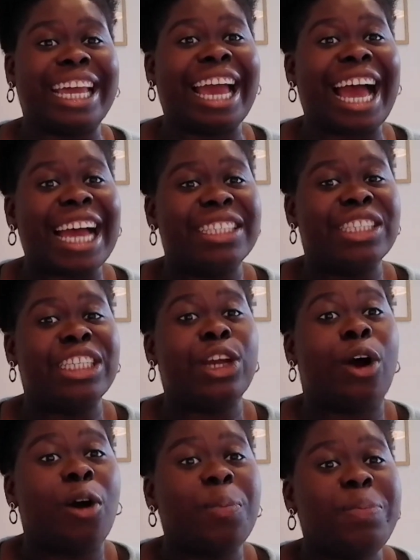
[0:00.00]
had
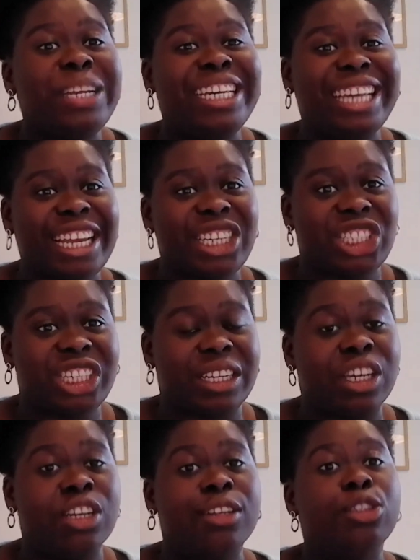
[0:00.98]
the
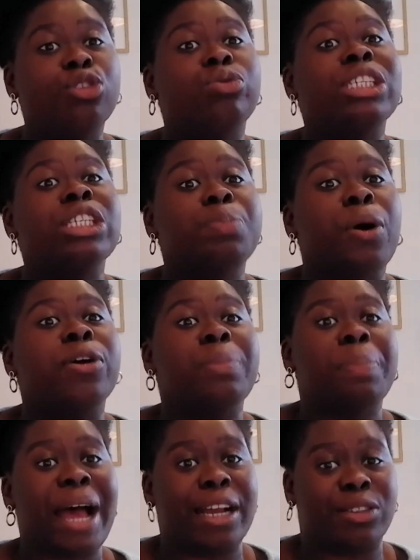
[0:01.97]
obligation to
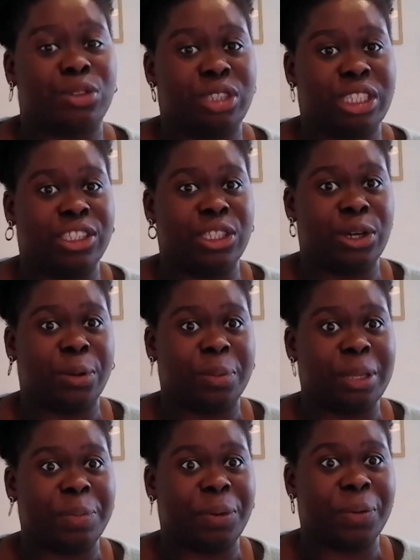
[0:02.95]
respond back to these young
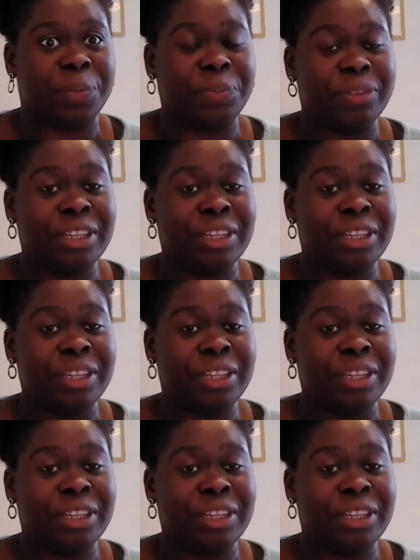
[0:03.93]
people,